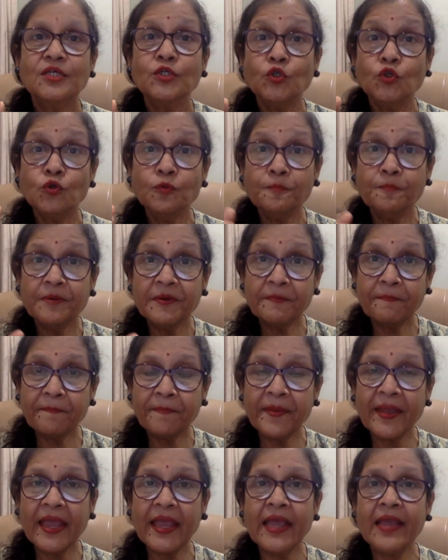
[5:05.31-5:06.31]
to
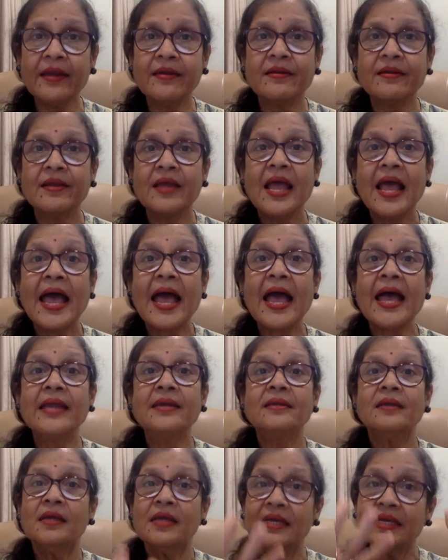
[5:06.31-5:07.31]
prepare
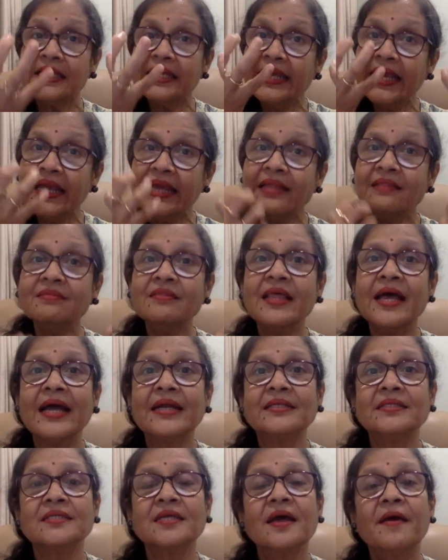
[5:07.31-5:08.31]
and gain
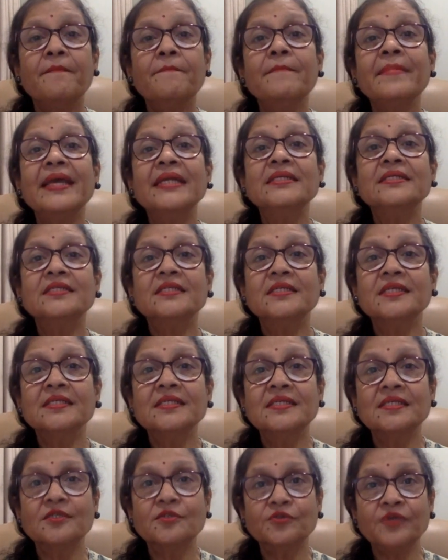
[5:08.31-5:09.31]
that mental
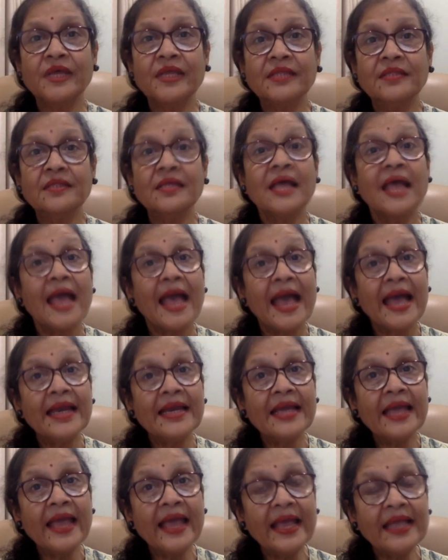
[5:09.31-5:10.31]
strength and
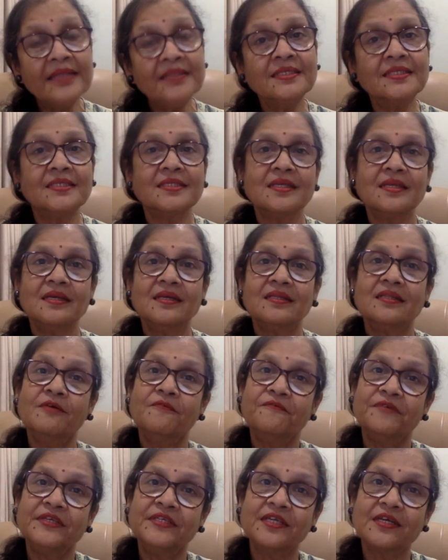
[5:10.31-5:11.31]
hence the
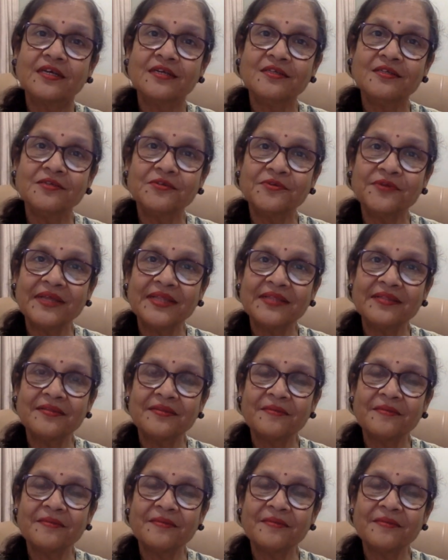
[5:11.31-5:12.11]
physical strength.